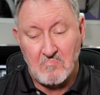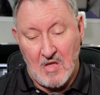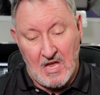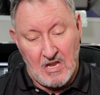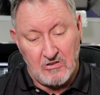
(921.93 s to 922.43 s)

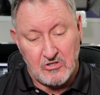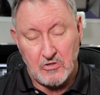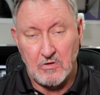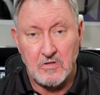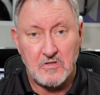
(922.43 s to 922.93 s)
and
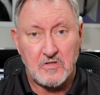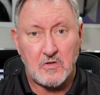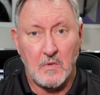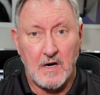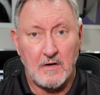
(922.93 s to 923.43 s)
shoot it in
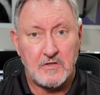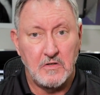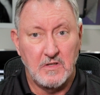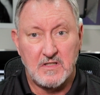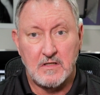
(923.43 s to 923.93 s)
square,
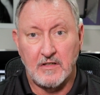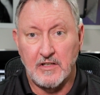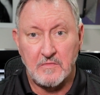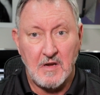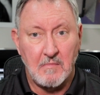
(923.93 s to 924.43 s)
so it still
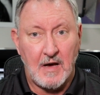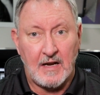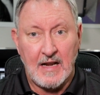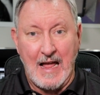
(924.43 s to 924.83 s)
gives me about an